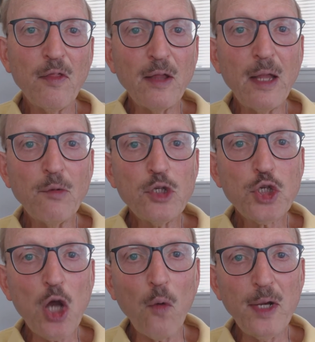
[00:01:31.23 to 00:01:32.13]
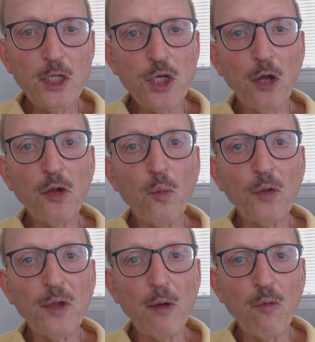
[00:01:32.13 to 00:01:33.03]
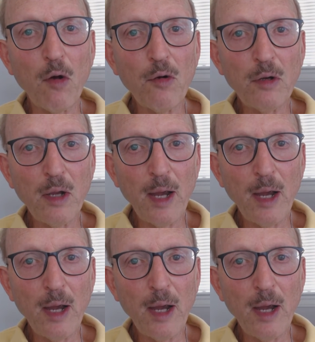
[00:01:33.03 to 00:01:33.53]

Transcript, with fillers: Then they would show each other what they wrote